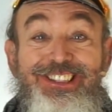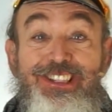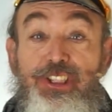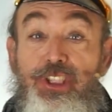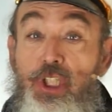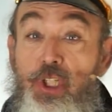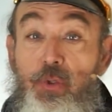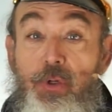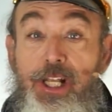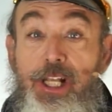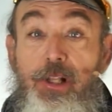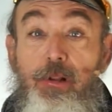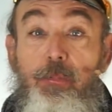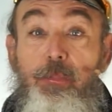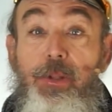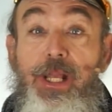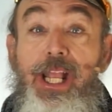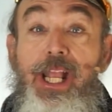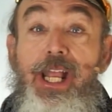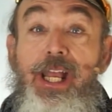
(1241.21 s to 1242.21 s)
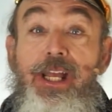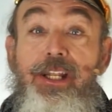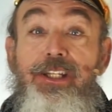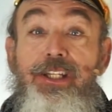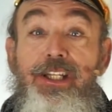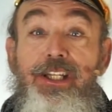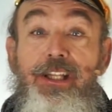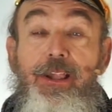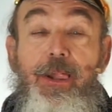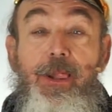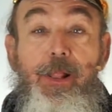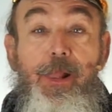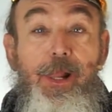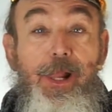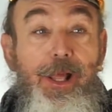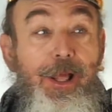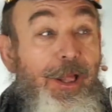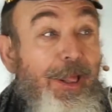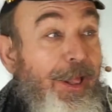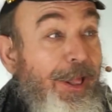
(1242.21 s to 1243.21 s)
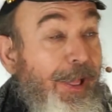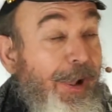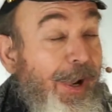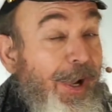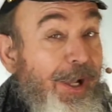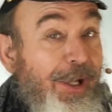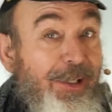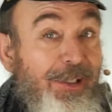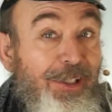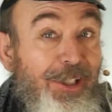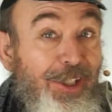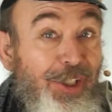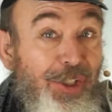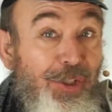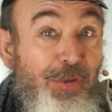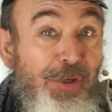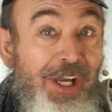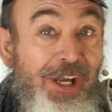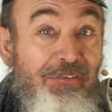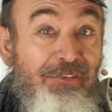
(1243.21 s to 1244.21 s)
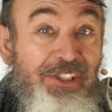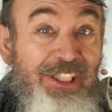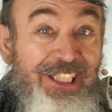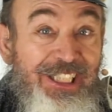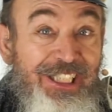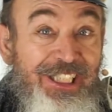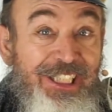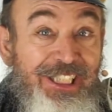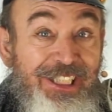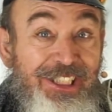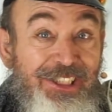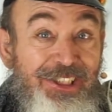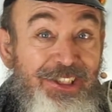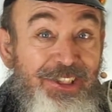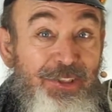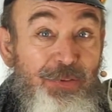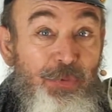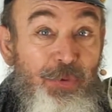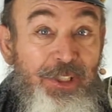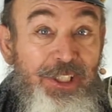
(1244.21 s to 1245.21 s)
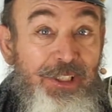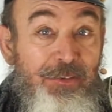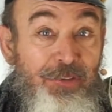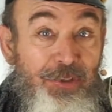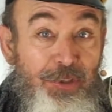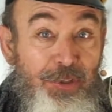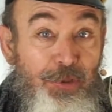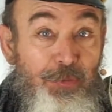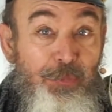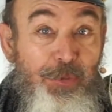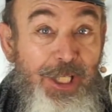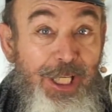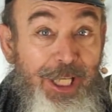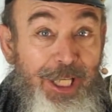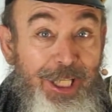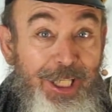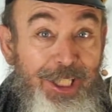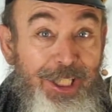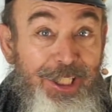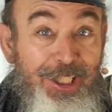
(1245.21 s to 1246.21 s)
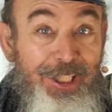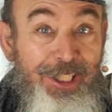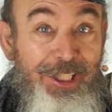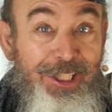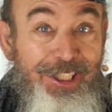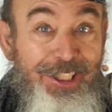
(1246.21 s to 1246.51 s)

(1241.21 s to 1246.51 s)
No help, and you have to eat whatever you make.